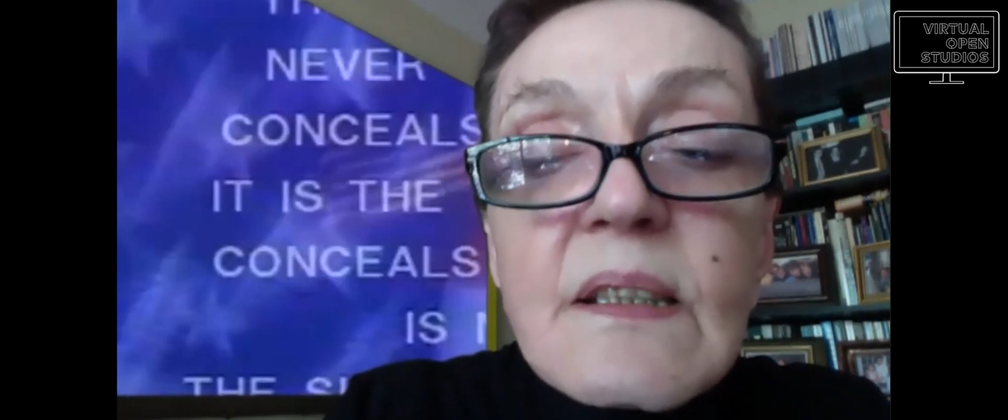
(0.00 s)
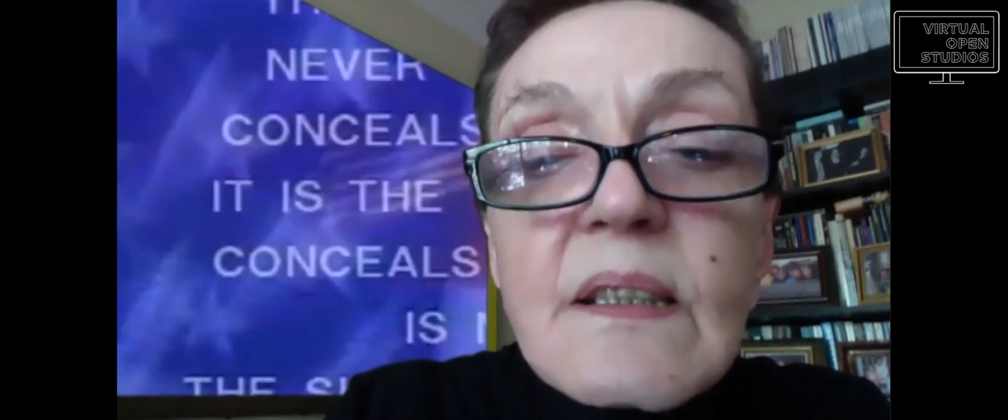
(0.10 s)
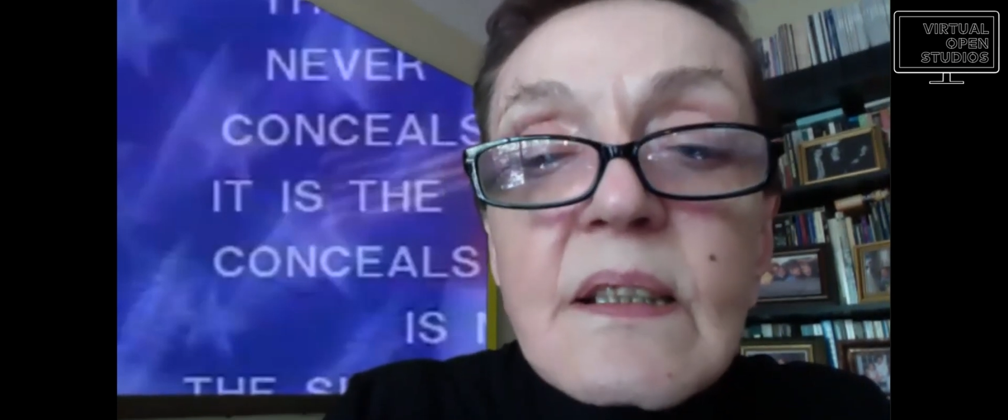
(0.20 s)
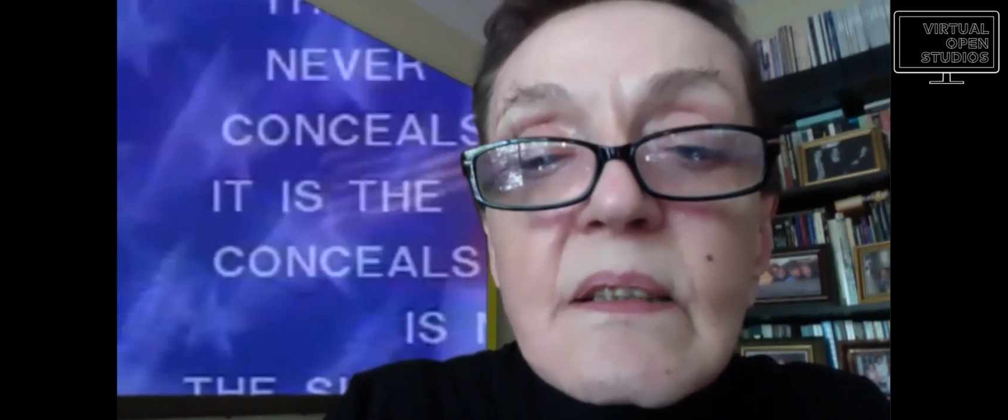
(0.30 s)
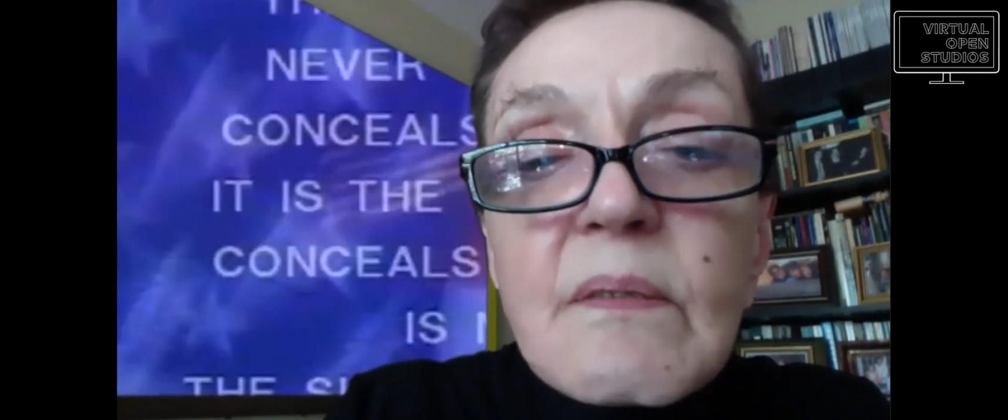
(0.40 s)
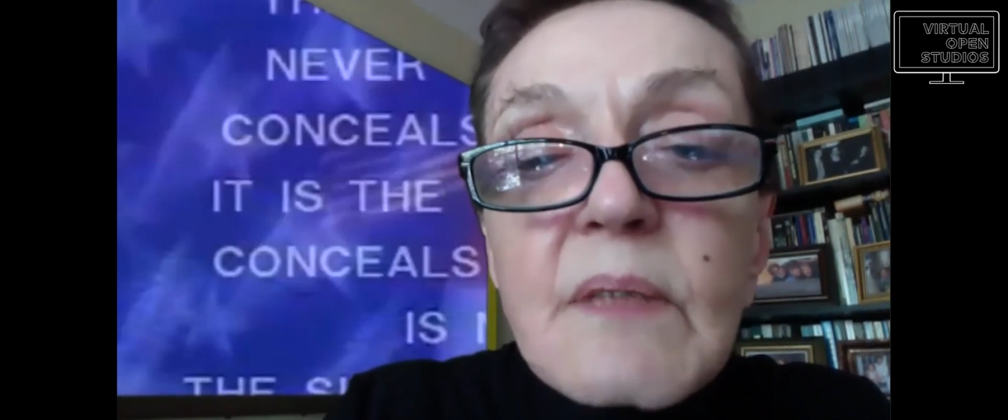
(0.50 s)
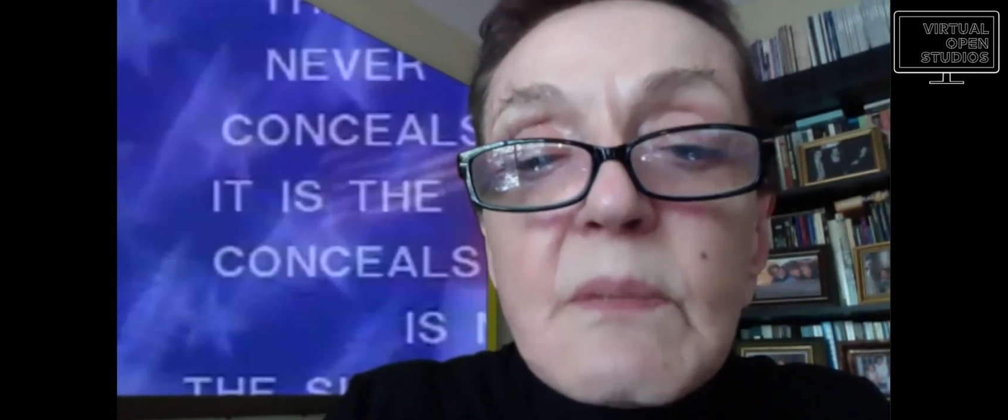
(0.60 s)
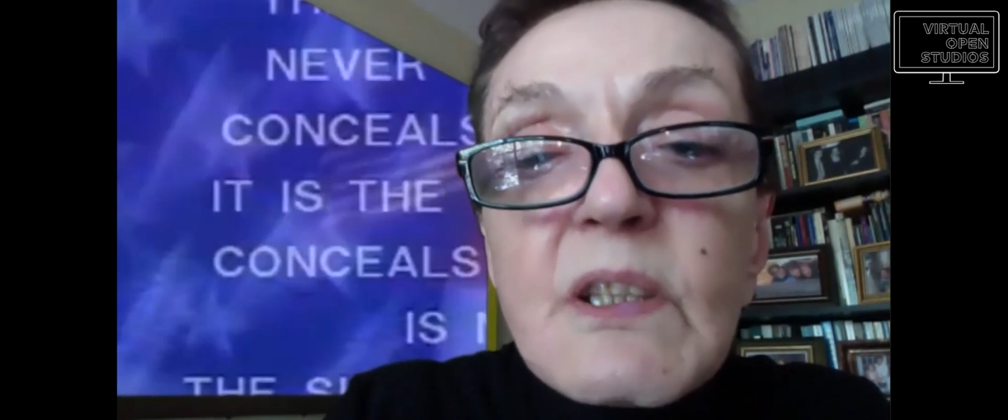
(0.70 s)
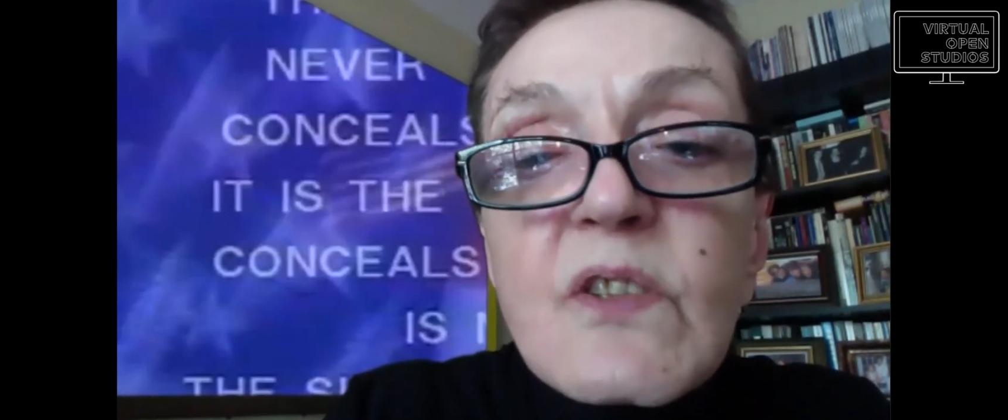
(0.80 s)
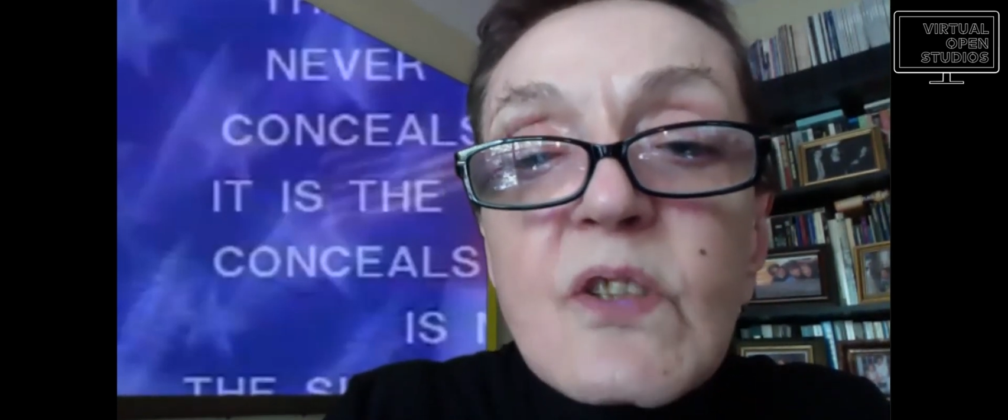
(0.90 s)
the
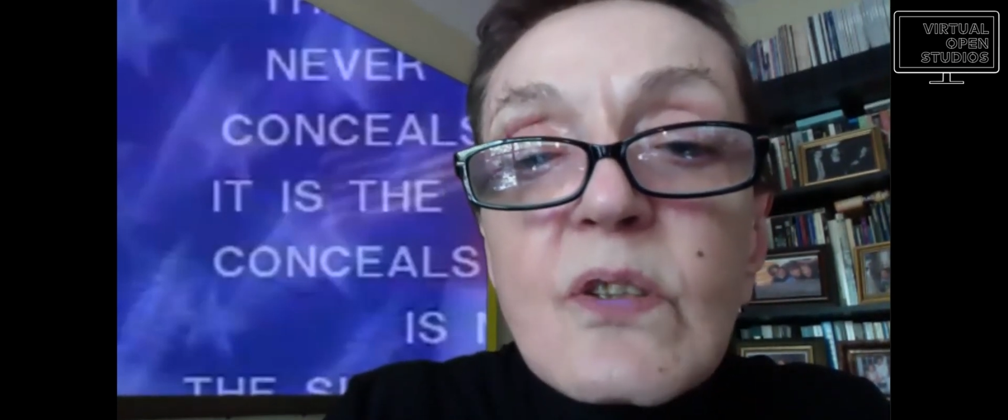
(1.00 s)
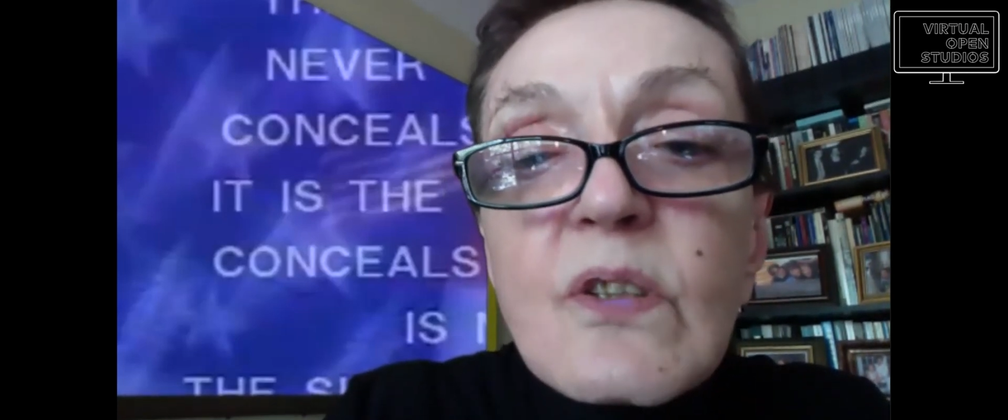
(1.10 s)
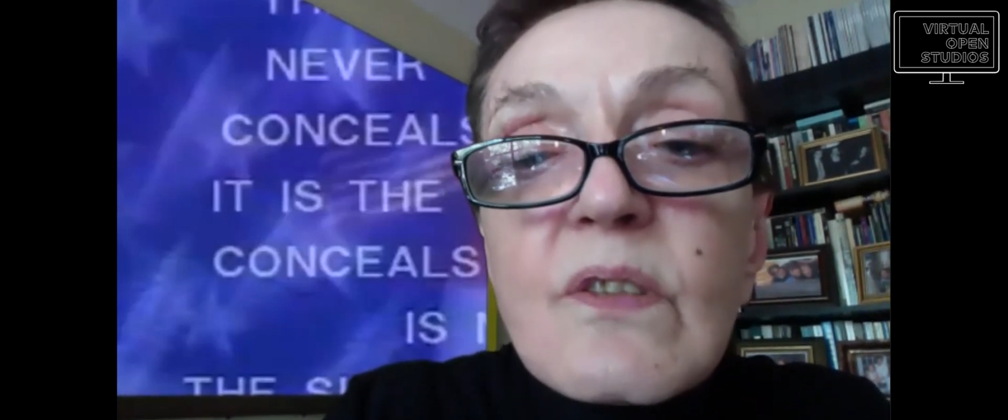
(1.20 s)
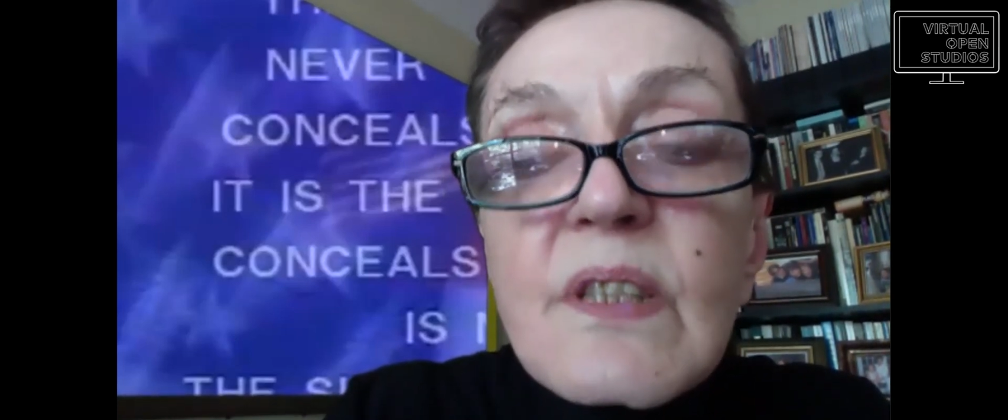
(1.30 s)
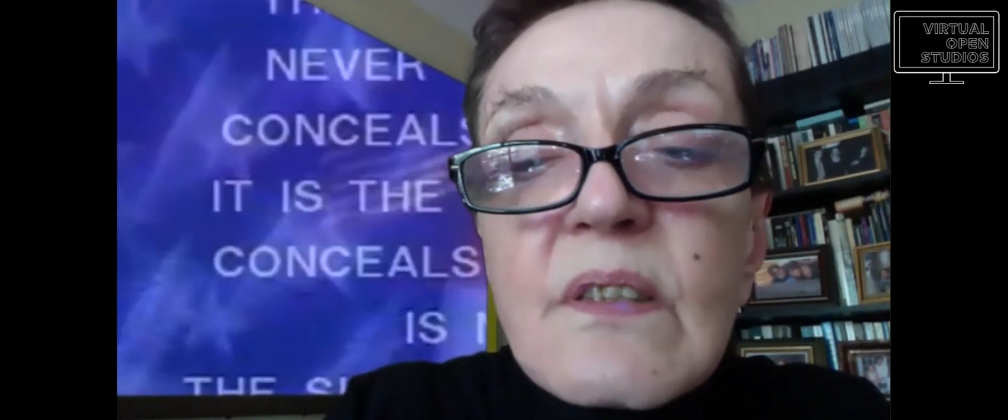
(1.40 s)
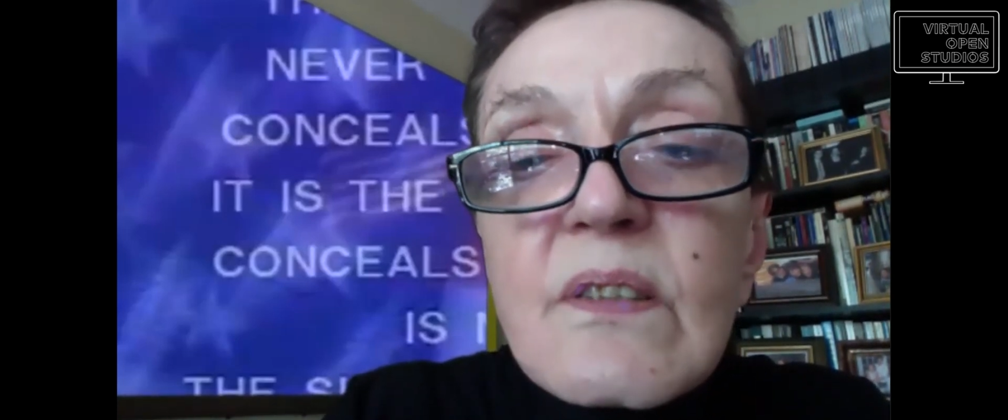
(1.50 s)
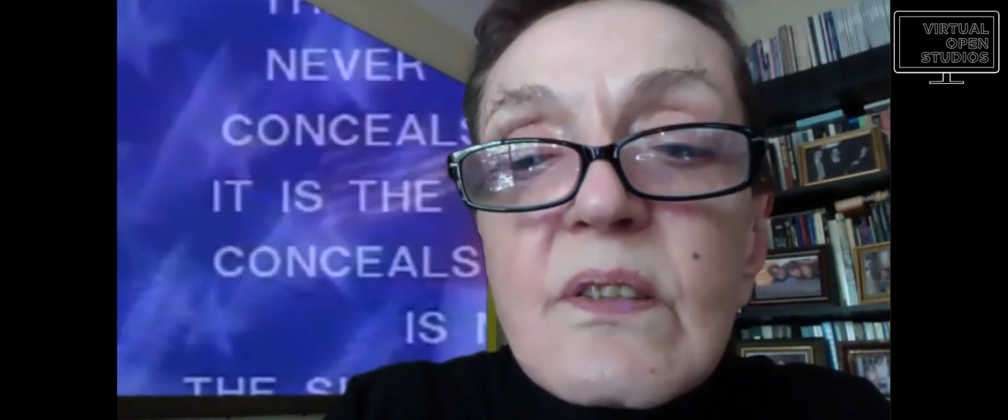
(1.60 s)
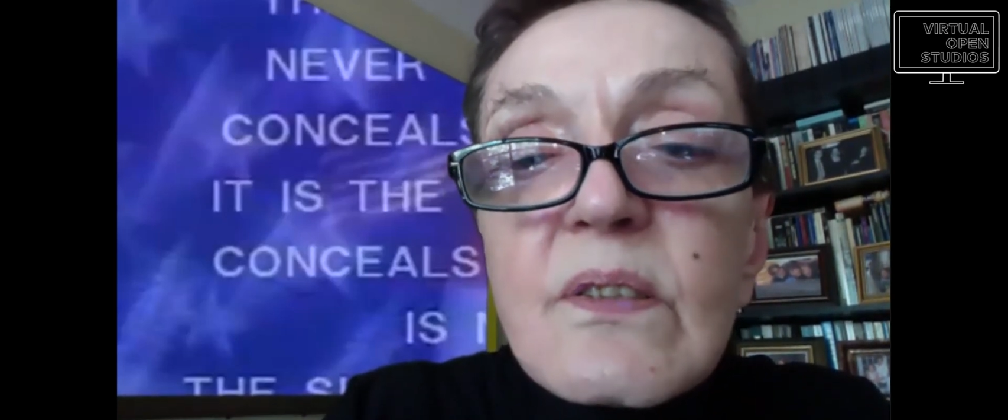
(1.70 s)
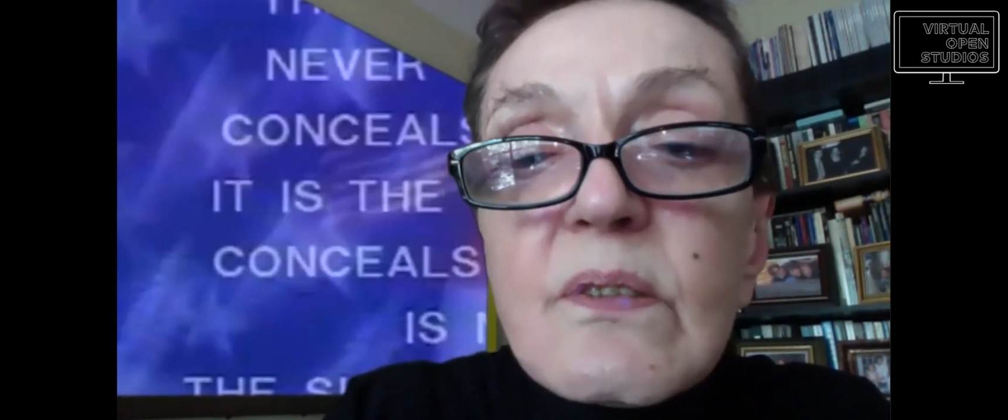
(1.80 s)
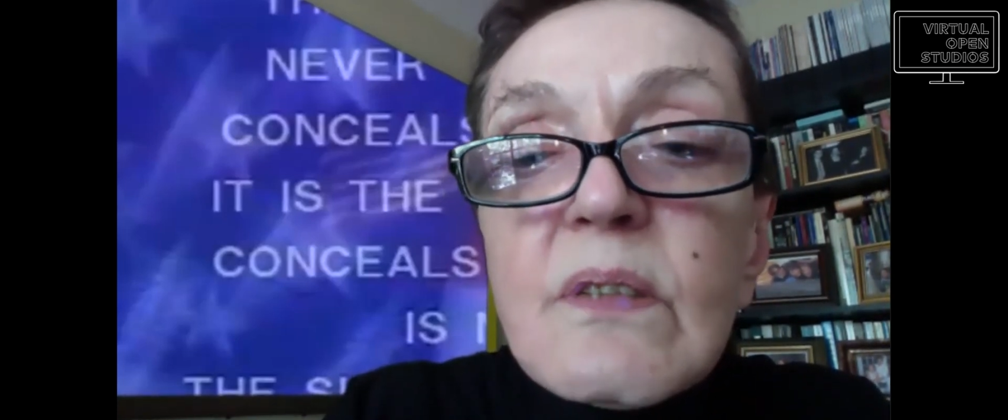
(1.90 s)
image turns into